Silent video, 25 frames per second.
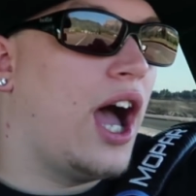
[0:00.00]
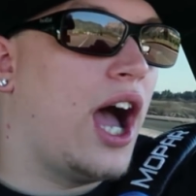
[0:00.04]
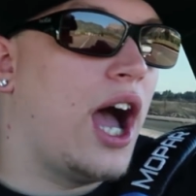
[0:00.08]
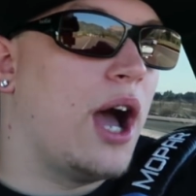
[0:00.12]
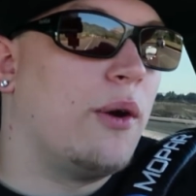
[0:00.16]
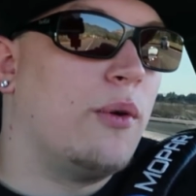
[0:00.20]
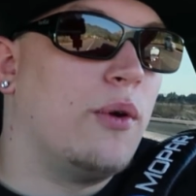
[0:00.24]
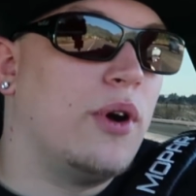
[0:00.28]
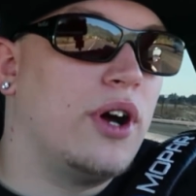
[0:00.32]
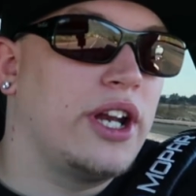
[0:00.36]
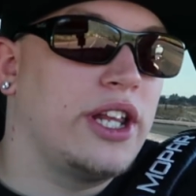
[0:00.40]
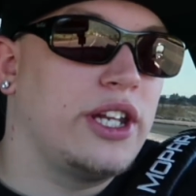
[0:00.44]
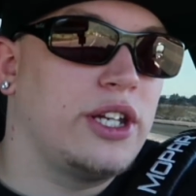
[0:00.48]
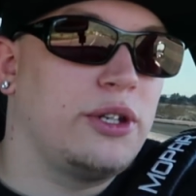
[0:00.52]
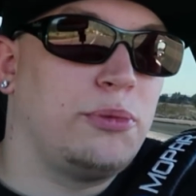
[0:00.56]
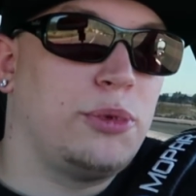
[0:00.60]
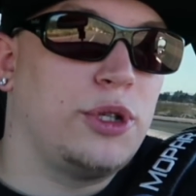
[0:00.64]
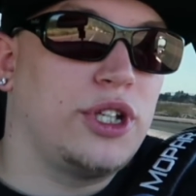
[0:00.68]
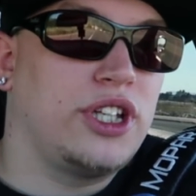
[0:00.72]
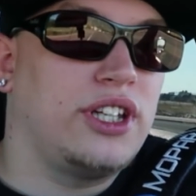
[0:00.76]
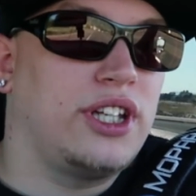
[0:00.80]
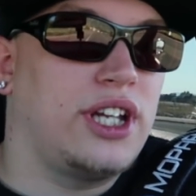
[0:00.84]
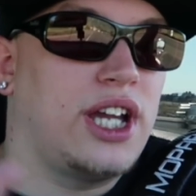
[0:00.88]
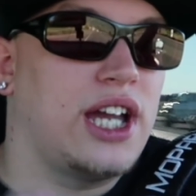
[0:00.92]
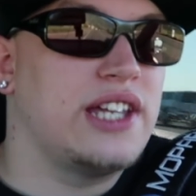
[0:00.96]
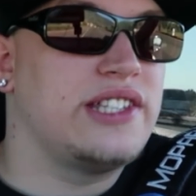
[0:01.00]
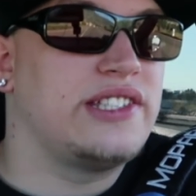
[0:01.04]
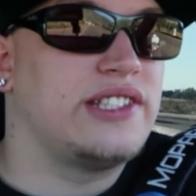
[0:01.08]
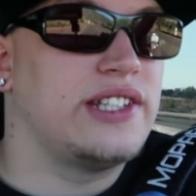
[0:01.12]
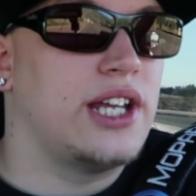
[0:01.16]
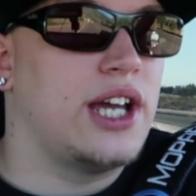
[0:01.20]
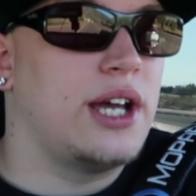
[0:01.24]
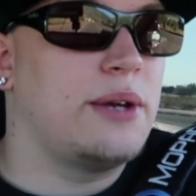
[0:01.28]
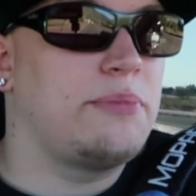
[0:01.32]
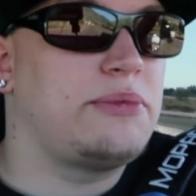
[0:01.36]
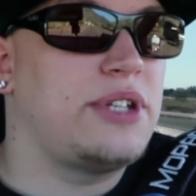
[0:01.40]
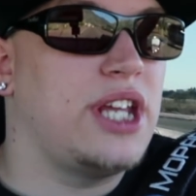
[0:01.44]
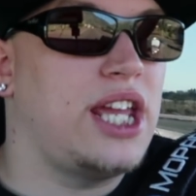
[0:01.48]
I wanted to bring you guys an
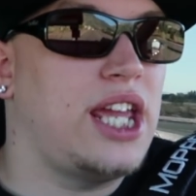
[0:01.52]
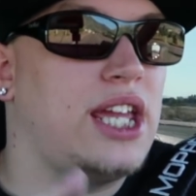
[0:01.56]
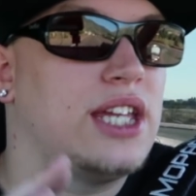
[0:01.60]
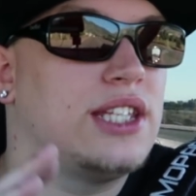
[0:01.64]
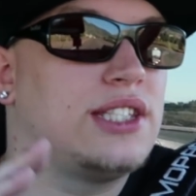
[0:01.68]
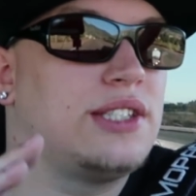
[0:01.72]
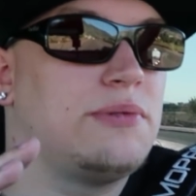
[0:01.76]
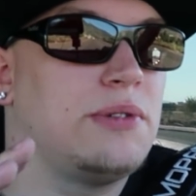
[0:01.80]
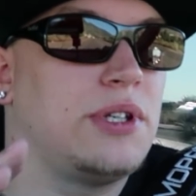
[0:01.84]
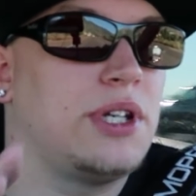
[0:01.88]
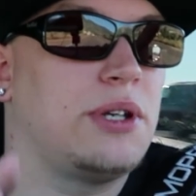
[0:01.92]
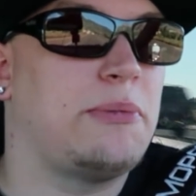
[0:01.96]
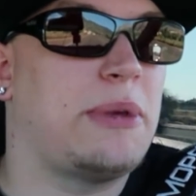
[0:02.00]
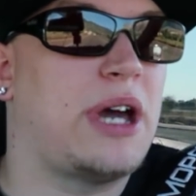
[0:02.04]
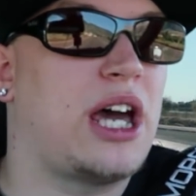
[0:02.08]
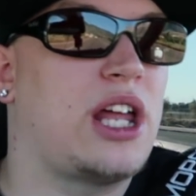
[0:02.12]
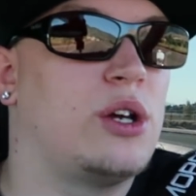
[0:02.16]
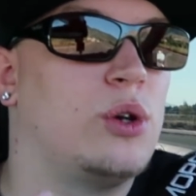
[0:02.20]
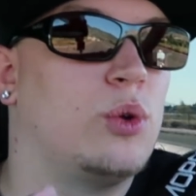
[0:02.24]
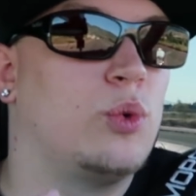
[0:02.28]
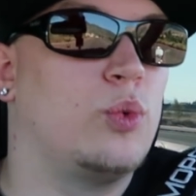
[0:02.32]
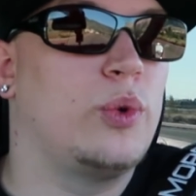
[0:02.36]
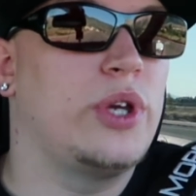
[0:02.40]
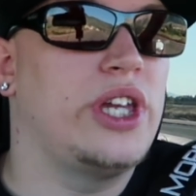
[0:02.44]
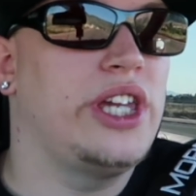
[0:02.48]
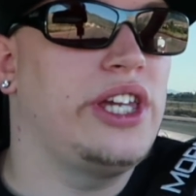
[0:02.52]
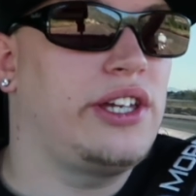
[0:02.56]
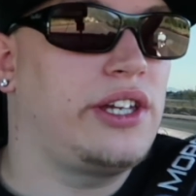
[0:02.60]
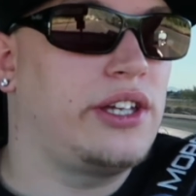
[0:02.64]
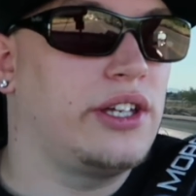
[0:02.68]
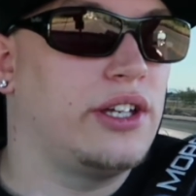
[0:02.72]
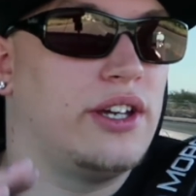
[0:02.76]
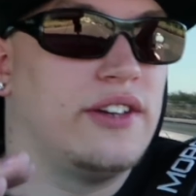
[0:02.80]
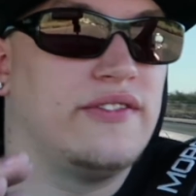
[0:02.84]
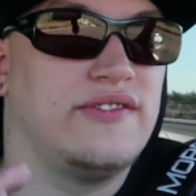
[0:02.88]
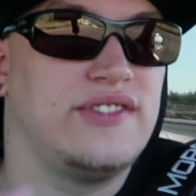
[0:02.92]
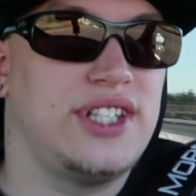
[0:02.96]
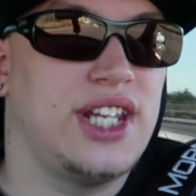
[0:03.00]
update. It's been about a week
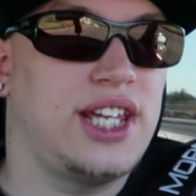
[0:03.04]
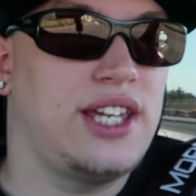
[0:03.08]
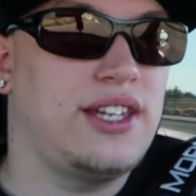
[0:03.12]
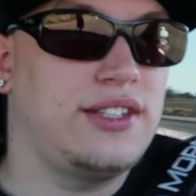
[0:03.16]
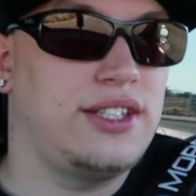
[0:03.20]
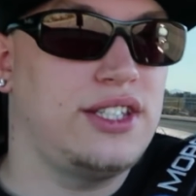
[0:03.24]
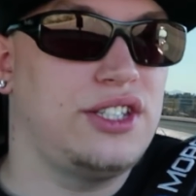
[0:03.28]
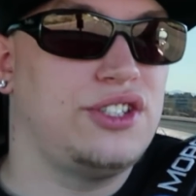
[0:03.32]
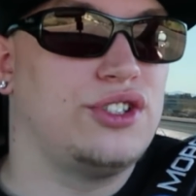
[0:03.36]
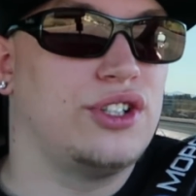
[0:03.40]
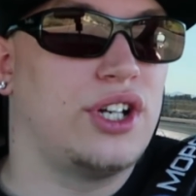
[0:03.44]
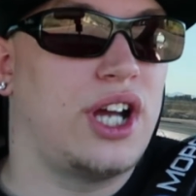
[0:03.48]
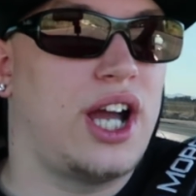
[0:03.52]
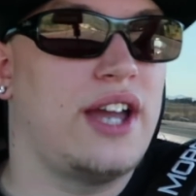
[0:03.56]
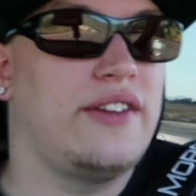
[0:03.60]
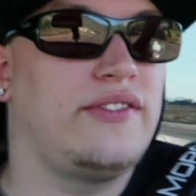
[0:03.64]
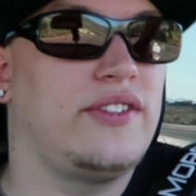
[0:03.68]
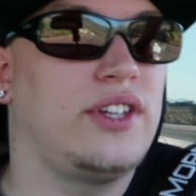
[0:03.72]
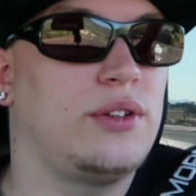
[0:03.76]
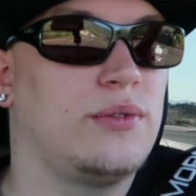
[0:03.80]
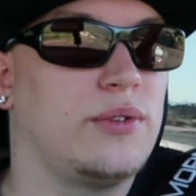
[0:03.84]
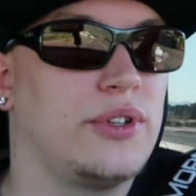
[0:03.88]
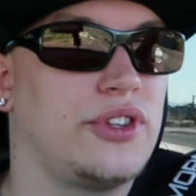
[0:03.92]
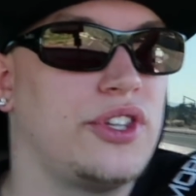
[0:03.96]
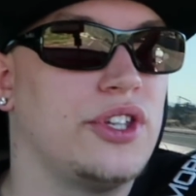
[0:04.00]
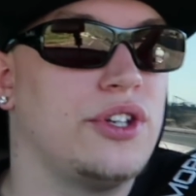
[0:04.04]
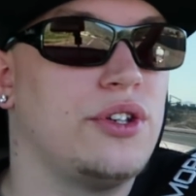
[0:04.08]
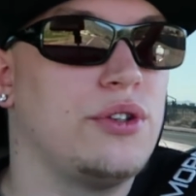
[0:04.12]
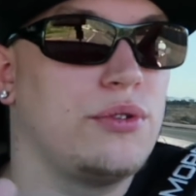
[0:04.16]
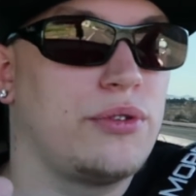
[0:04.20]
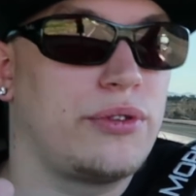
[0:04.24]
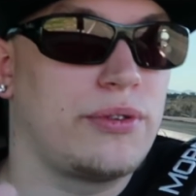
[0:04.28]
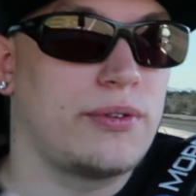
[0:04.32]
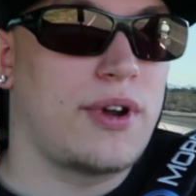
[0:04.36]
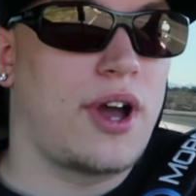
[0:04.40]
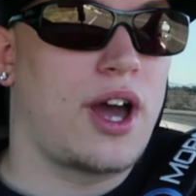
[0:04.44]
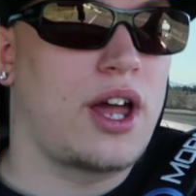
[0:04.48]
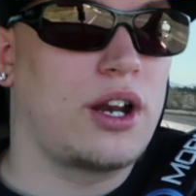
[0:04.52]
of daily driving with the
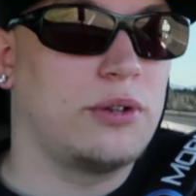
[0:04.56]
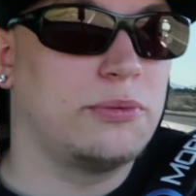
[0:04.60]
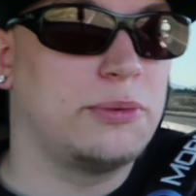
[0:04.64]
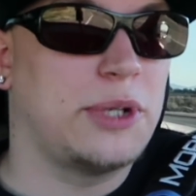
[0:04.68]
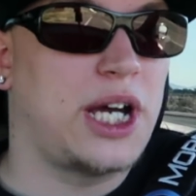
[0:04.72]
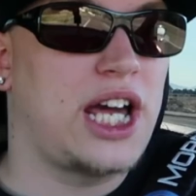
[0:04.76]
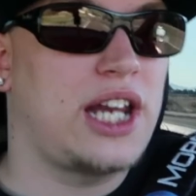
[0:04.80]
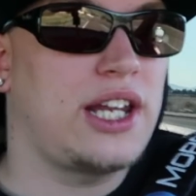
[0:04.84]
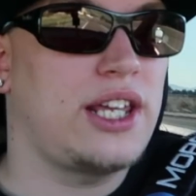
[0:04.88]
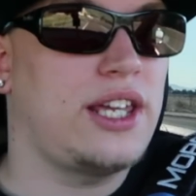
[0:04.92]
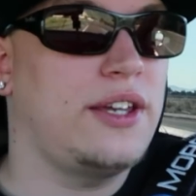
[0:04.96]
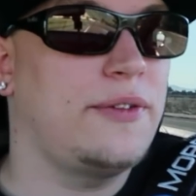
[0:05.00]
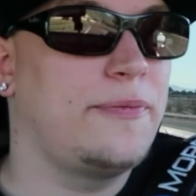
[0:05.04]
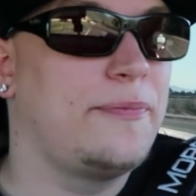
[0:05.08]
new throttle body,